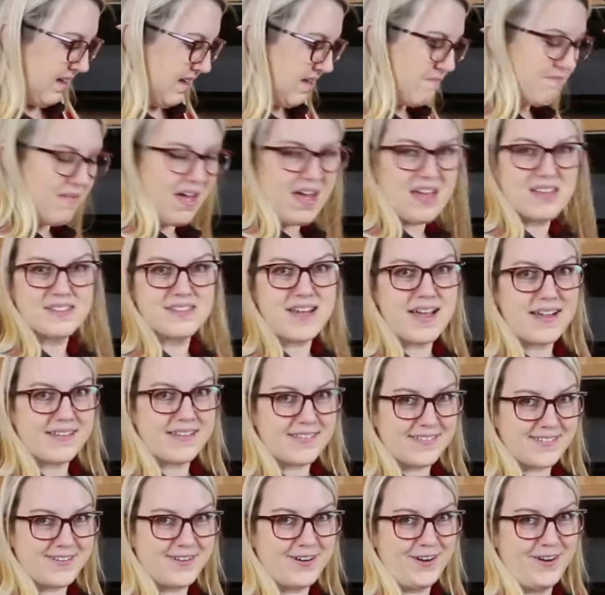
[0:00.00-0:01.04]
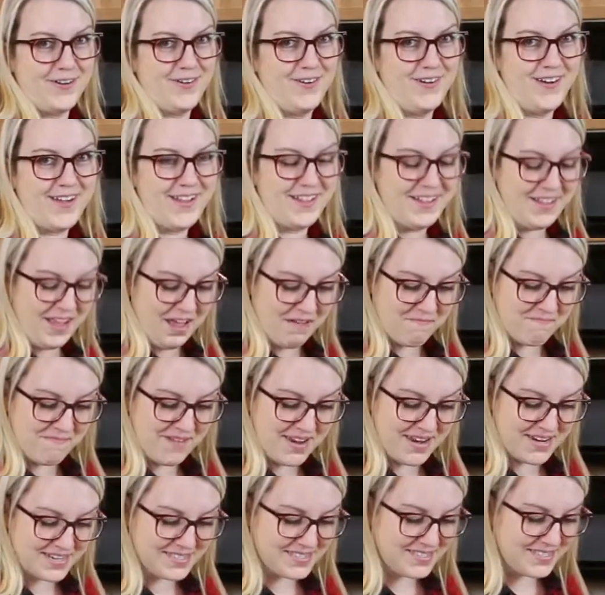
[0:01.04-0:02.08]
I'm not exactly sure what that
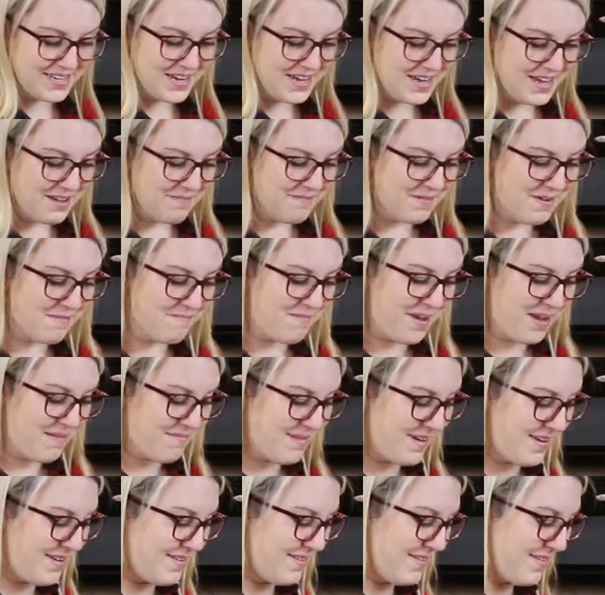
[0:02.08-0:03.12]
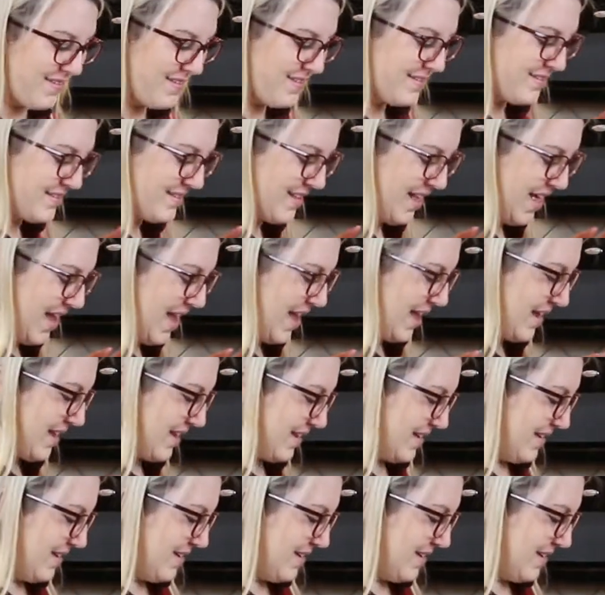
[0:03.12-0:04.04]
means, but maybe it looks like